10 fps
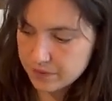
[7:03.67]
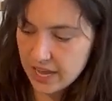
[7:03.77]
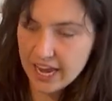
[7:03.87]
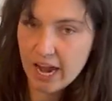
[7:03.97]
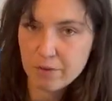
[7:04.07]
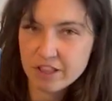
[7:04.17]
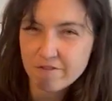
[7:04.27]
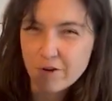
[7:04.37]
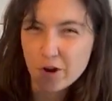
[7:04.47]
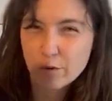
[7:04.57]
again, with the
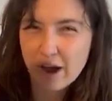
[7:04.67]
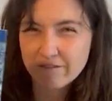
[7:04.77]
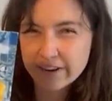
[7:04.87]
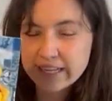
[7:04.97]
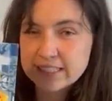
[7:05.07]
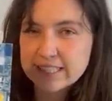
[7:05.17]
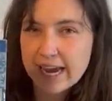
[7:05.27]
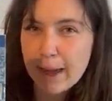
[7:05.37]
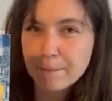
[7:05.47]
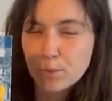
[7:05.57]
photo reference, like
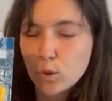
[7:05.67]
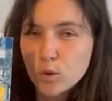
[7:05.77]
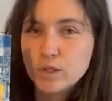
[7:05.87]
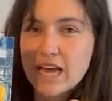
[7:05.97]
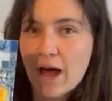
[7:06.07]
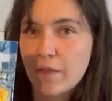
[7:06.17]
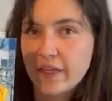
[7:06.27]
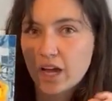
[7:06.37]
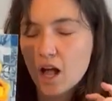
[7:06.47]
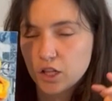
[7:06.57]
I pulled out the
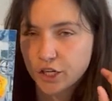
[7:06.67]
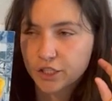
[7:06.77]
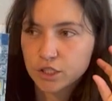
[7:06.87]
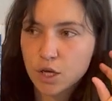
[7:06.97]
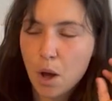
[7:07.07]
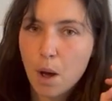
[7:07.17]
colors